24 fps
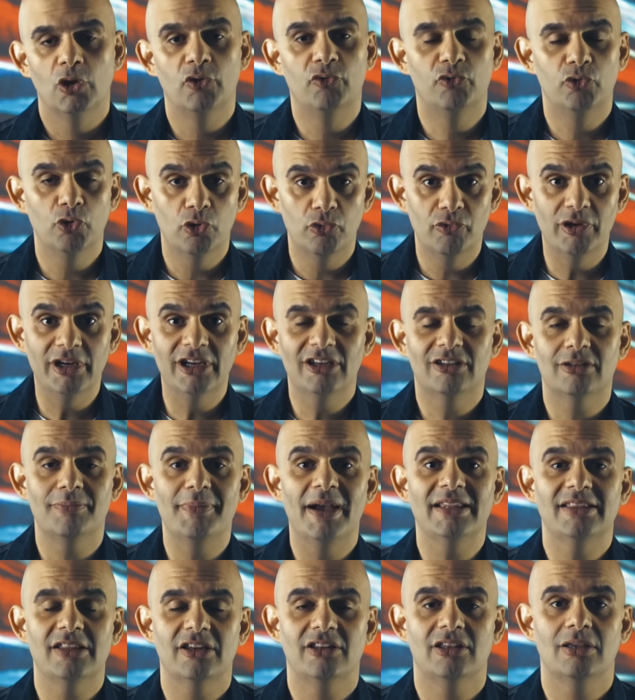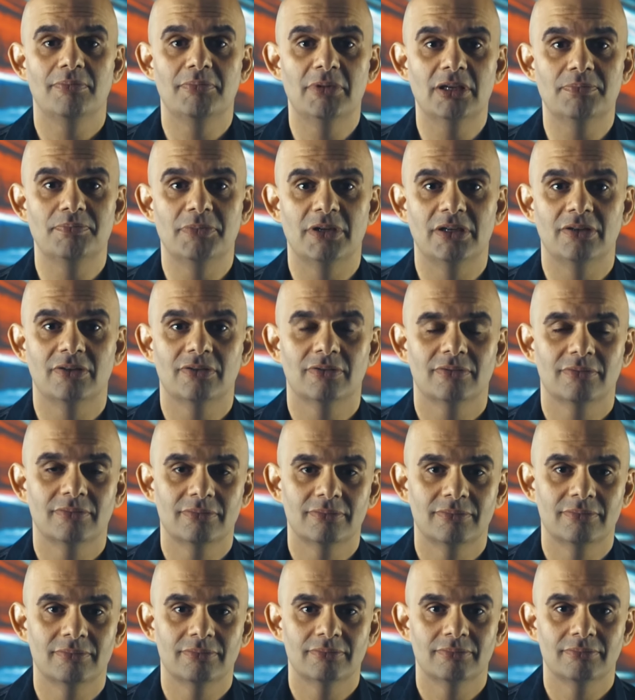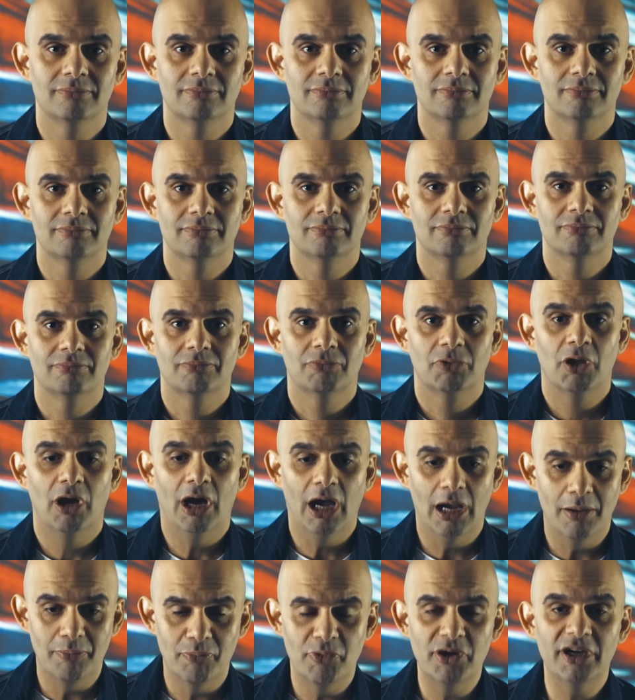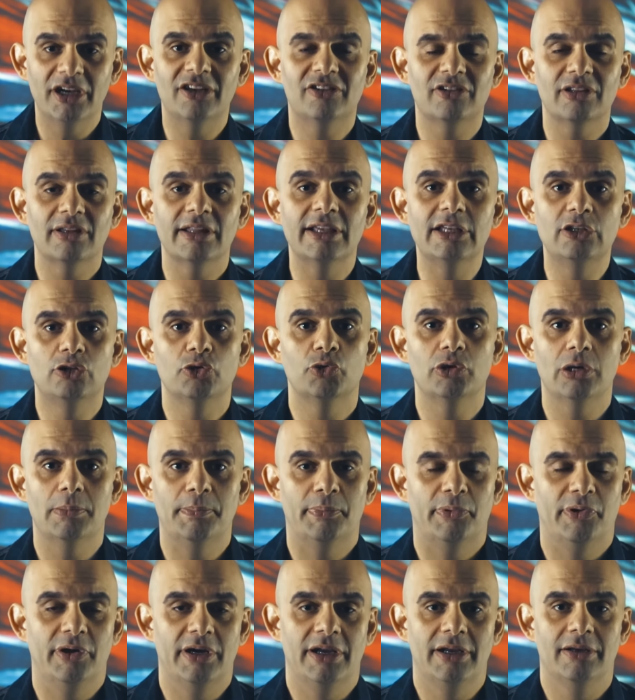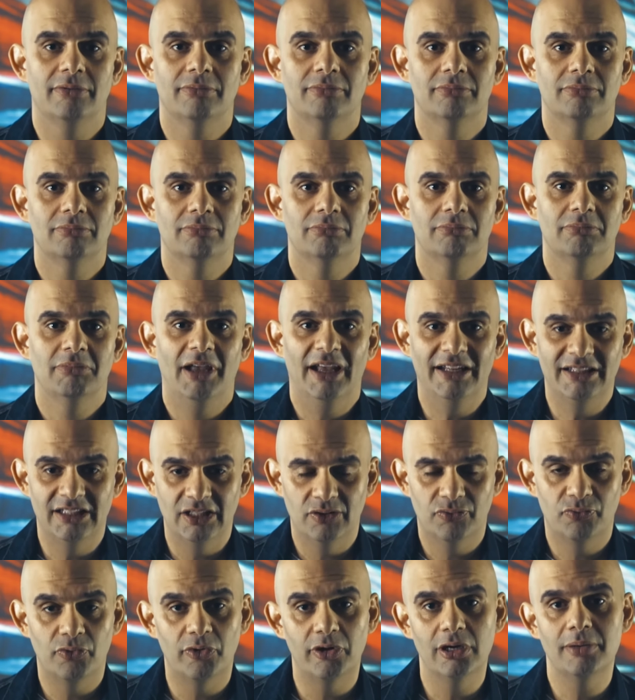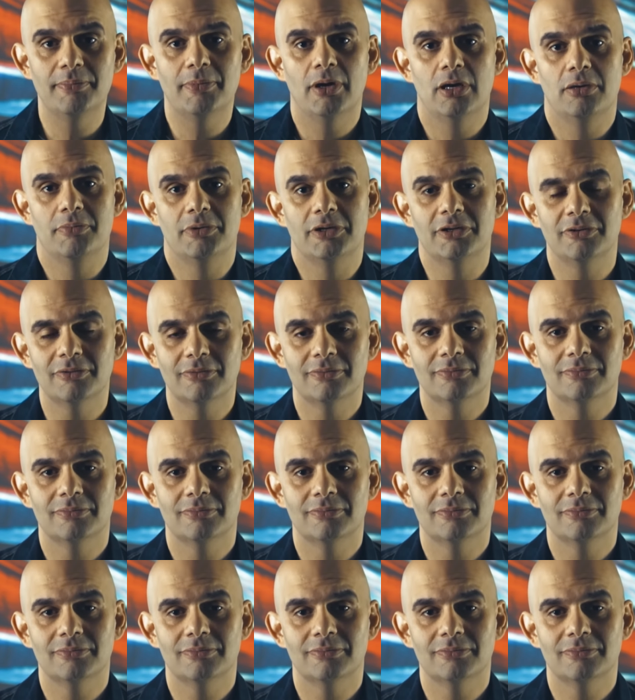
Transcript: If you are ready to make that commitment, I am ready to lead you in a prayer this very moment.